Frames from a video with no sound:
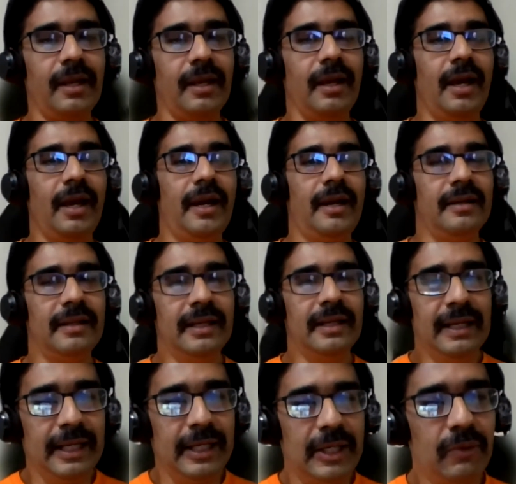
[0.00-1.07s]
And
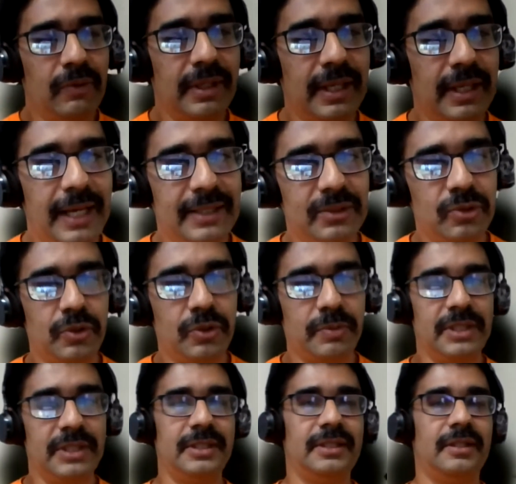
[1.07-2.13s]
even as
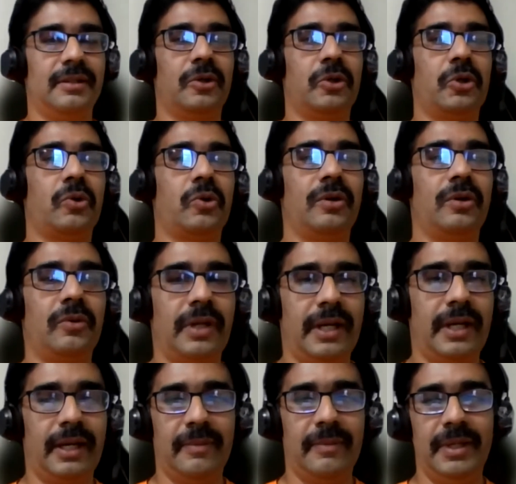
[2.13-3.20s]
Sushmaji told today,
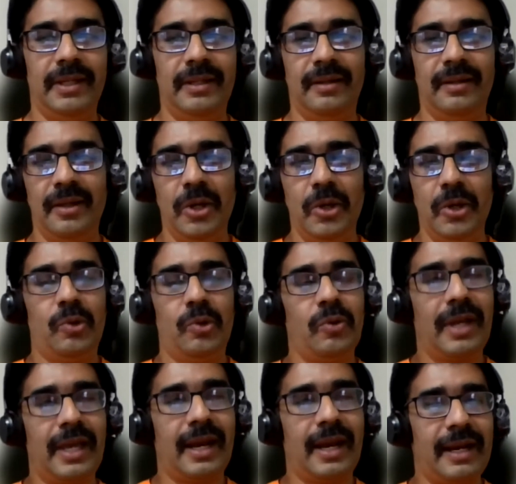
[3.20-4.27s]
I mean, to
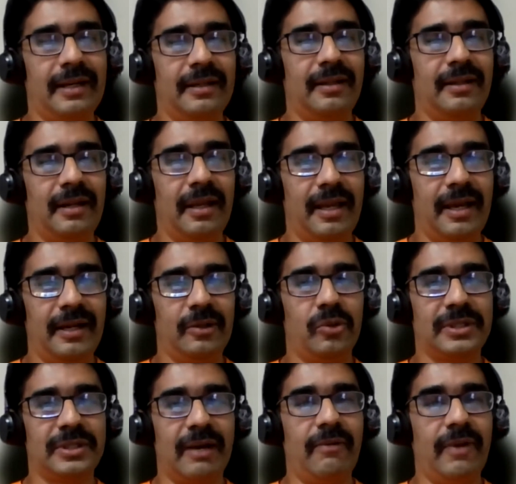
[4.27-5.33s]
get those
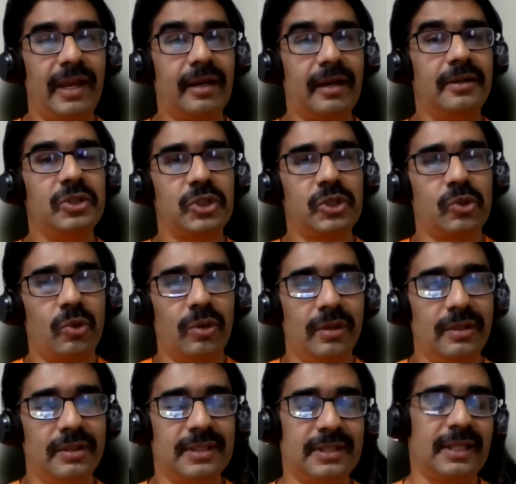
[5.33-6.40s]
awakened
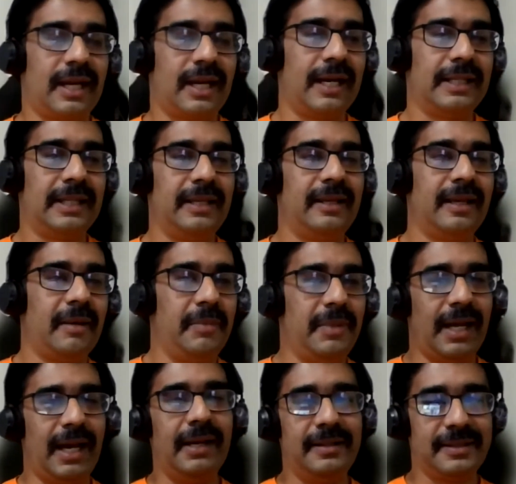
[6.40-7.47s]
souls, I think, I mean, I
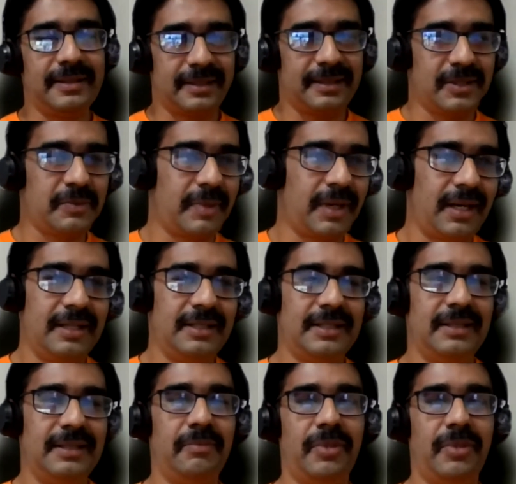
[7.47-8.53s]
discussed Malaji
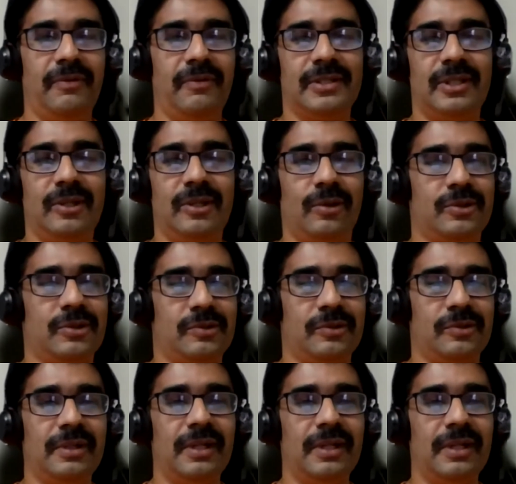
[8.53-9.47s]
previously also.